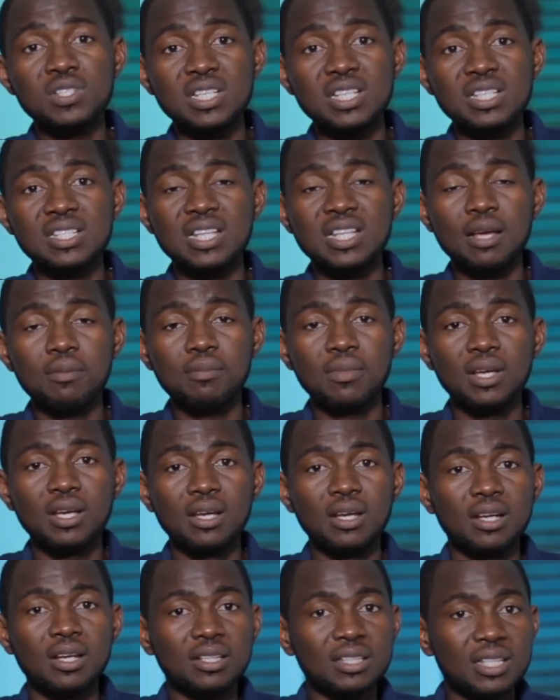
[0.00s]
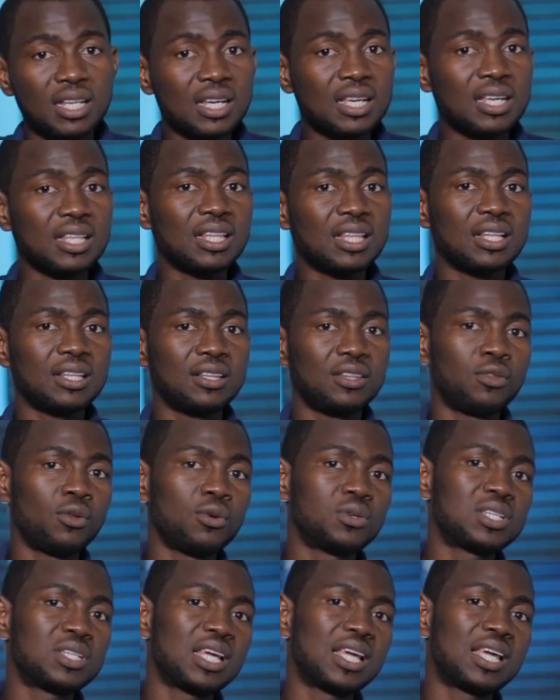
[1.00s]
system. Take it
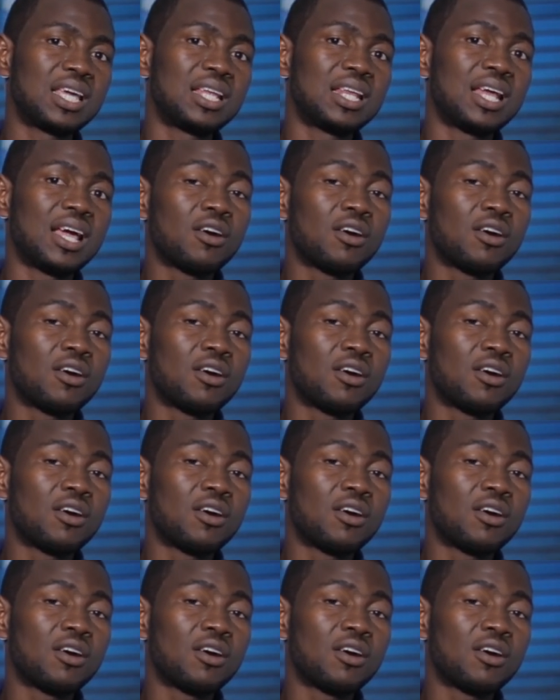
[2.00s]
note again,